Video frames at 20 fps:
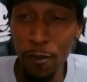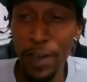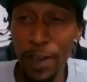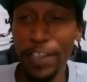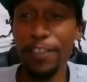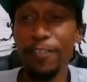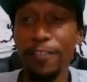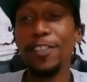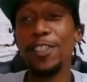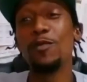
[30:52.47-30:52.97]

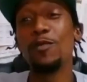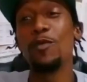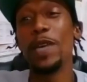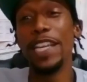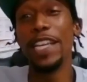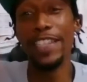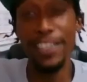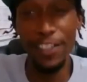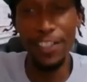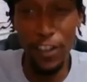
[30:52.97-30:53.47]
when you
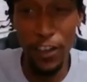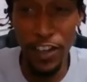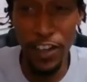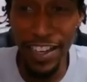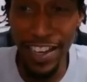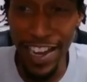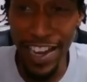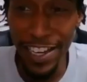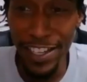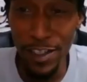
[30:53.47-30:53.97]
switch to
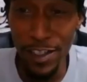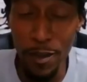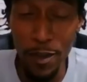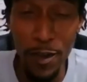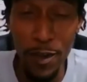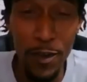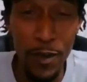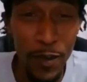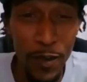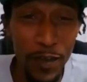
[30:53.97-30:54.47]
your next
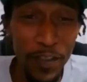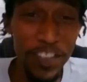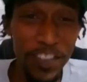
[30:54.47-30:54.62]
groove.